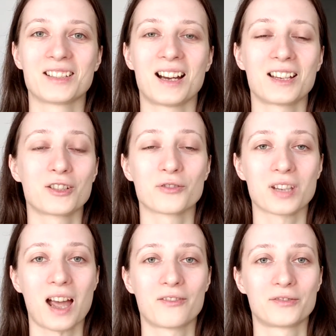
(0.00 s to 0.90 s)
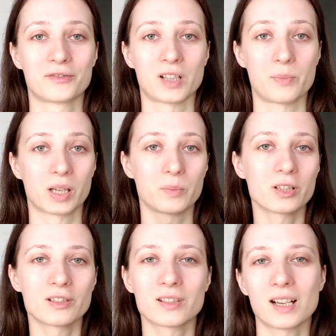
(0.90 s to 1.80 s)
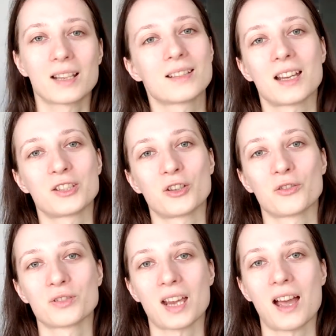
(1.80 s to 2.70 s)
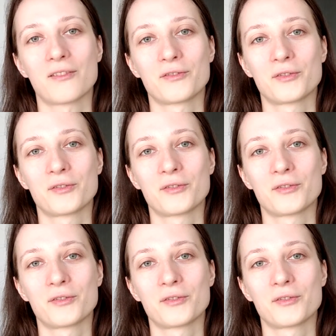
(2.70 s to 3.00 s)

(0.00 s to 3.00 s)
I don't have a big mirror and I don't have